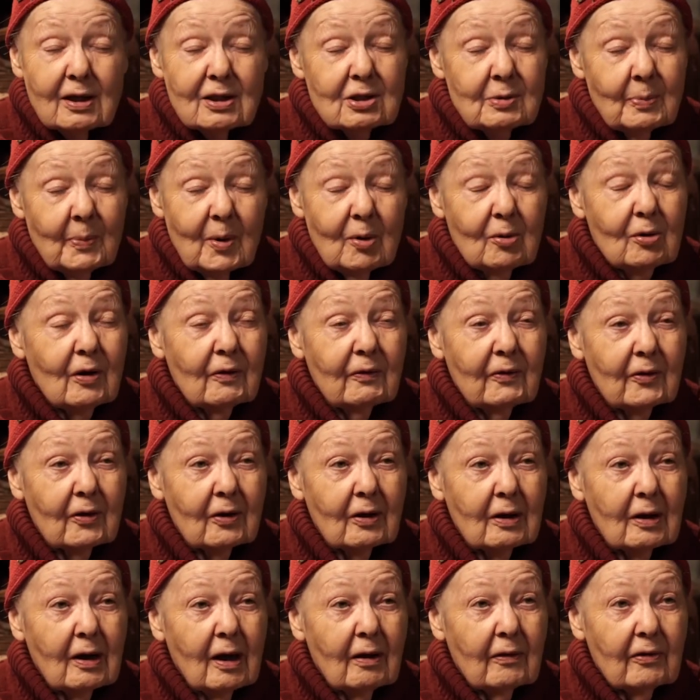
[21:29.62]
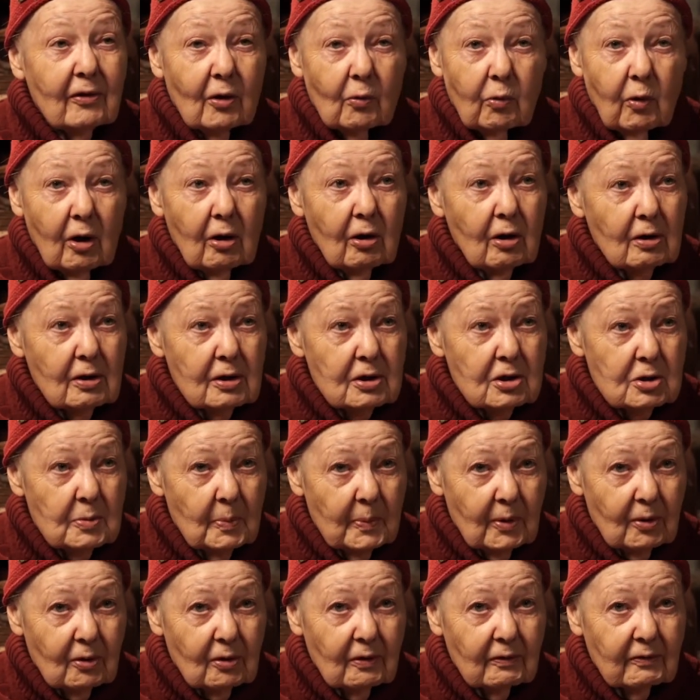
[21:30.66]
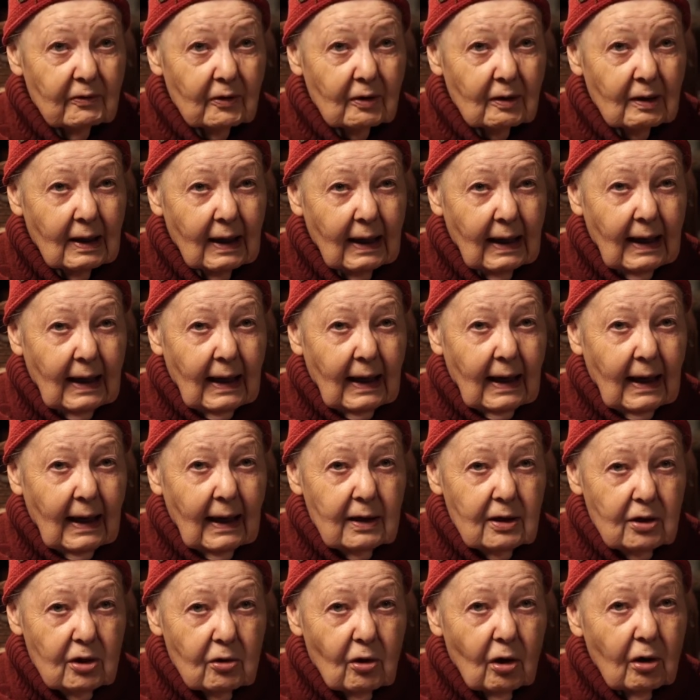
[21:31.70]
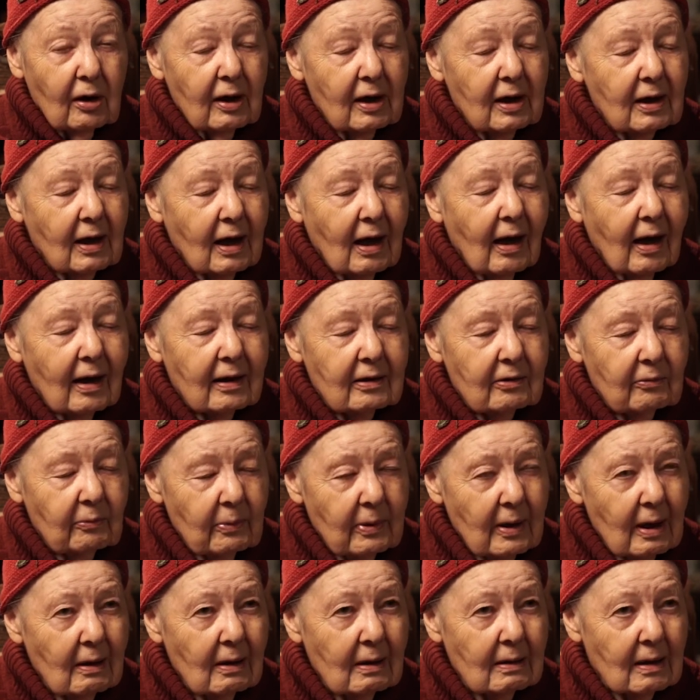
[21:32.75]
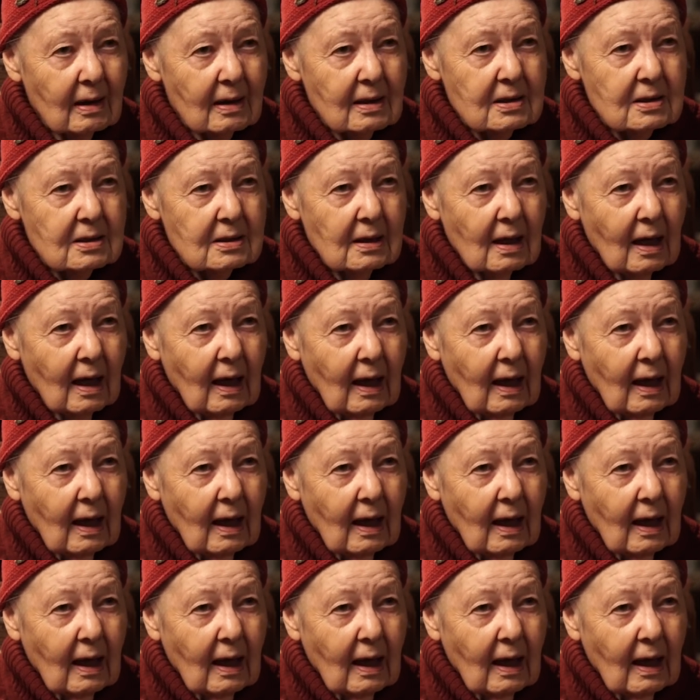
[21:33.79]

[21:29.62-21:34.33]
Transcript: is beautiful. The world is beautiful. And you are in a kind of paradise.